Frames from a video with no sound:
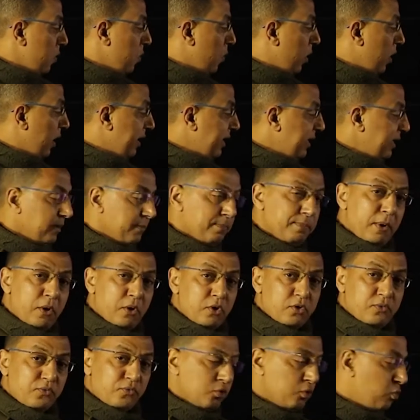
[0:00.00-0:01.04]
Y
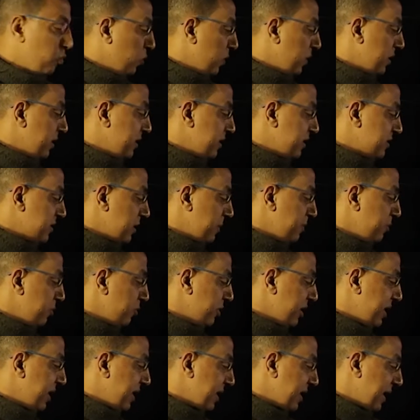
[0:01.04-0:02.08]
power of 2 will
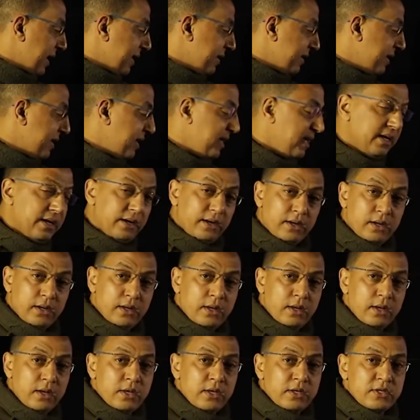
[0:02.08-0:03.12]
distribute here and here.
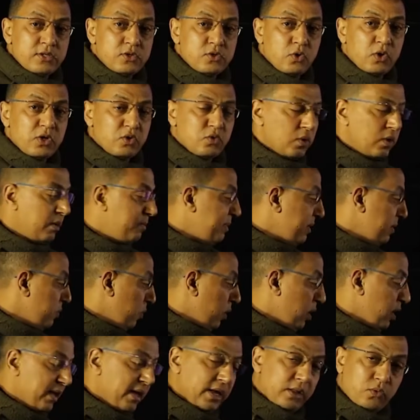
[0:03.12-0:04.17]
So it will be
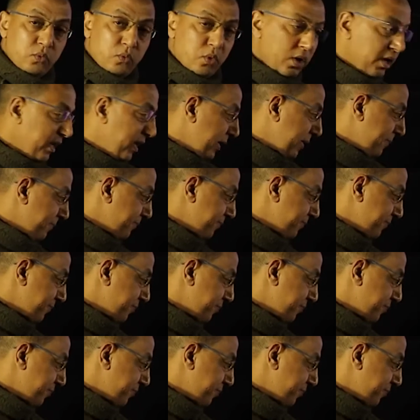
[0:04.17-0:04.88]
y and y.